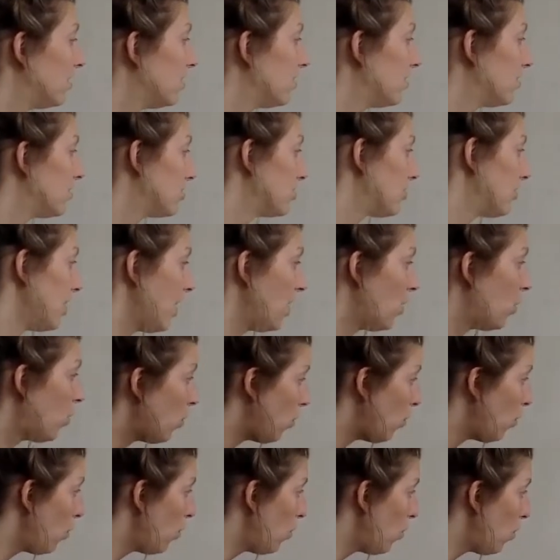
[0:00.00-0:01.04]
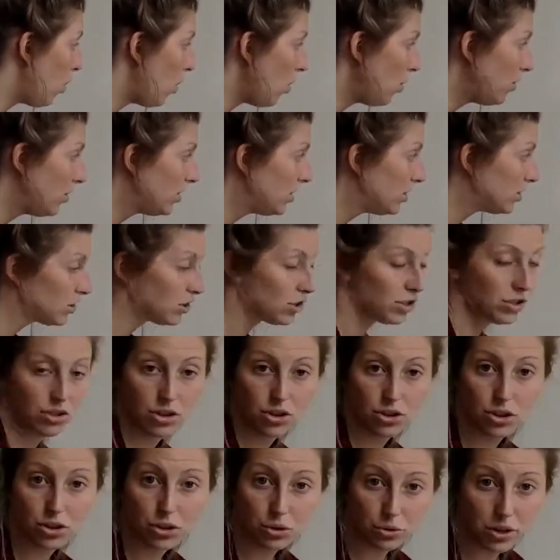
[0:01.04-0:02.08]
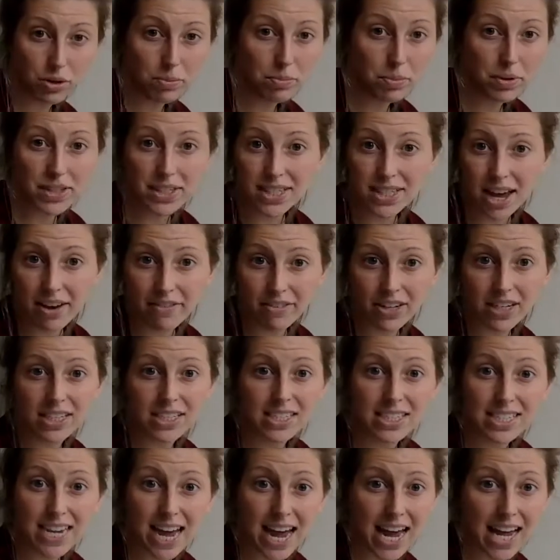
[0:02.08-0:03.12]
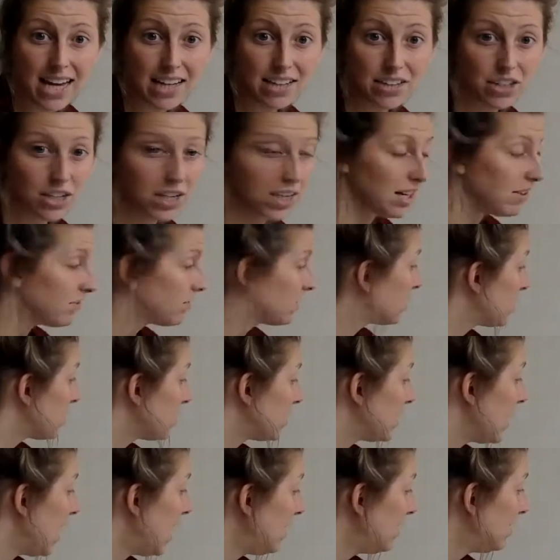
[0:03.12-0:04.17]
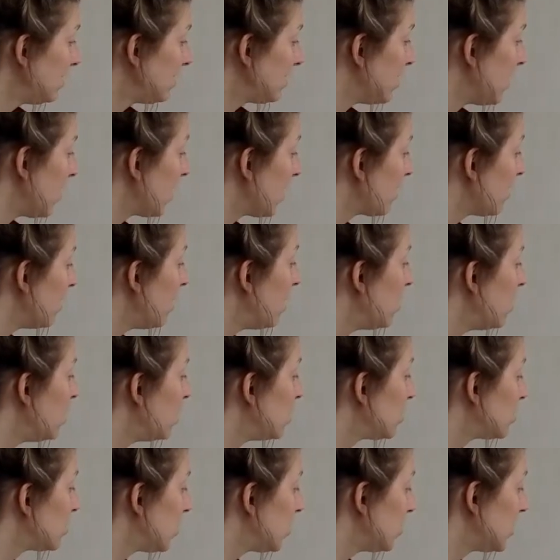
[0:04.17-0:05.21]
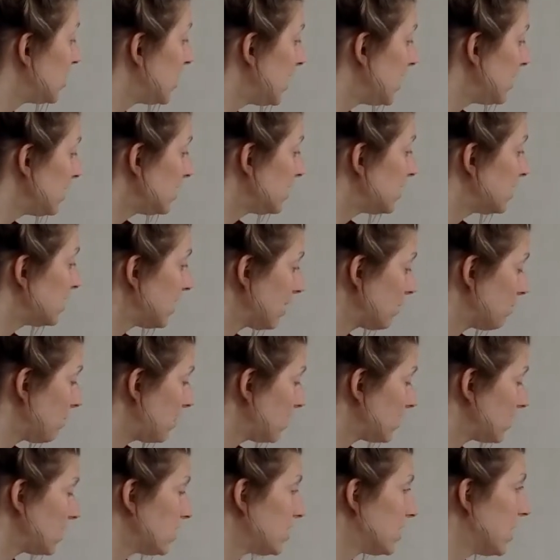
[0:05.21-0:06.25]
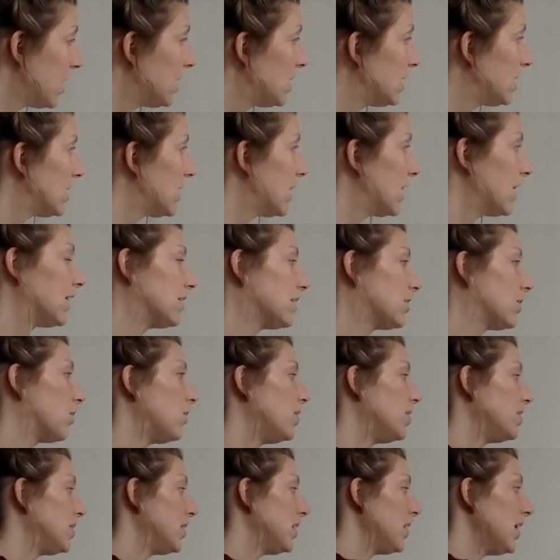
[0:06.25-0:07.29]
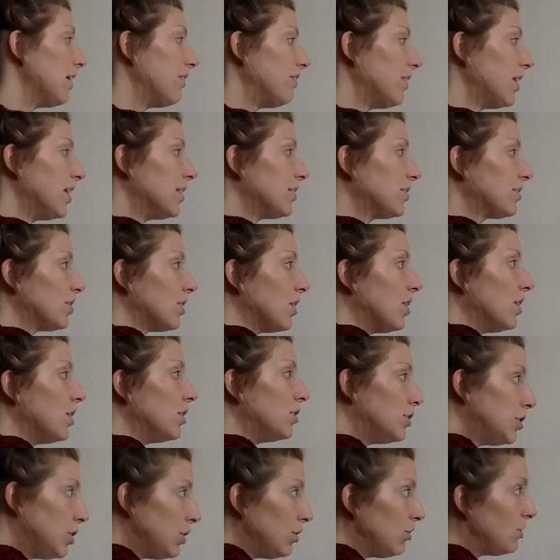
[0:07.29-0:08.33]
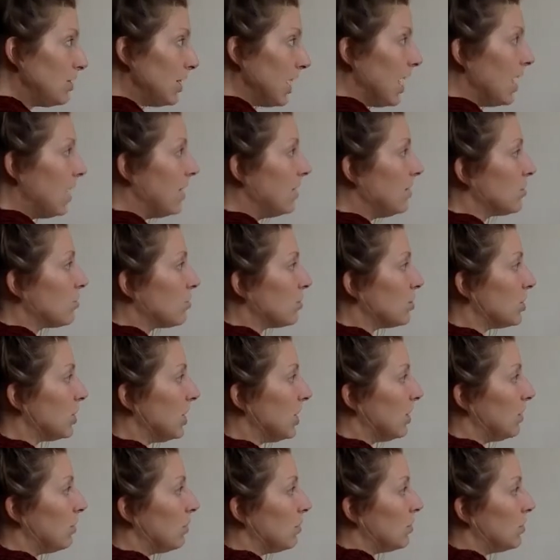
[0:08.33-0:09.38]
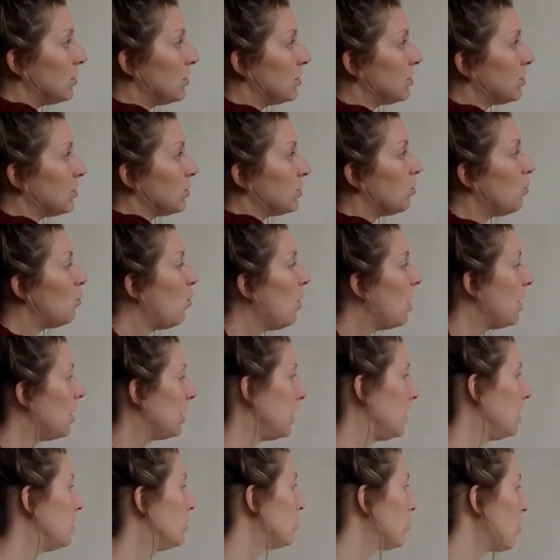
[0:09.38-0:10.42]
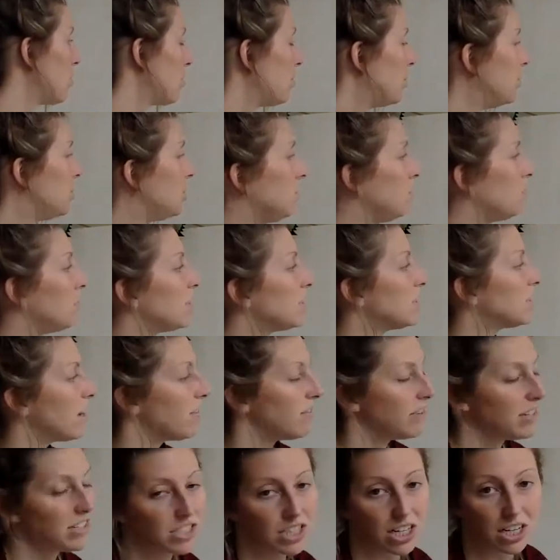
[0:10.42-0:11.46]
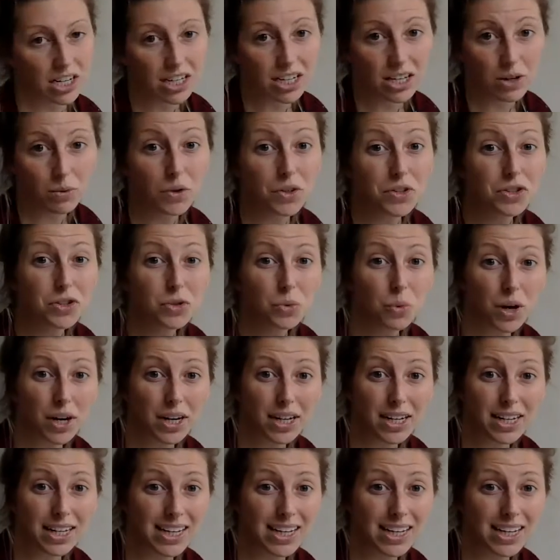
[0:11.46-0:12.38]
So that whole, all these 3 plus 7 is 10, so it gives us a 10 stick. So a 10 stick plus a 10 stick is going to give us 2 10s, which equals 20. So 13 plus 7 is going to equal 20.